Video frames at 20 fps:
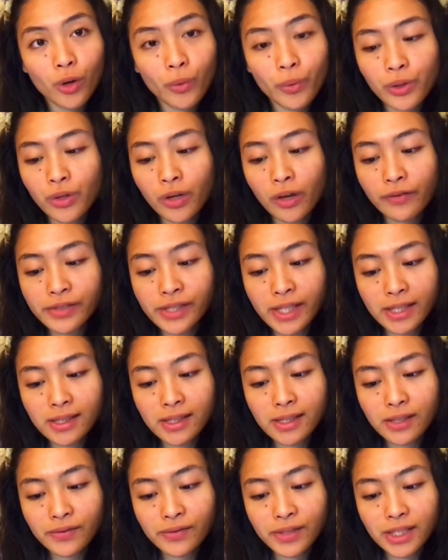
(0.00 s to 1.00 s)
when you have
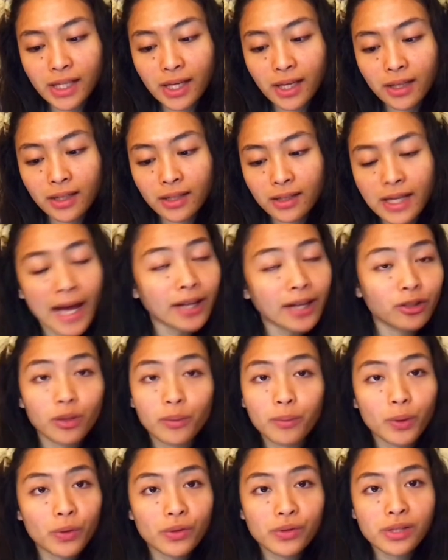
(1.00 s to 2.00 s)
sensitive skin,
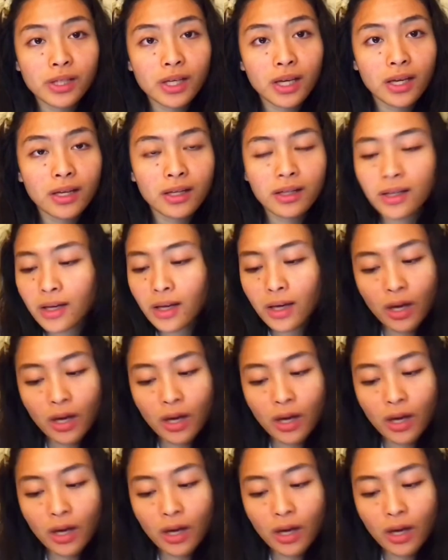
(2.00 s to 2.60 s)
acne-prone skin,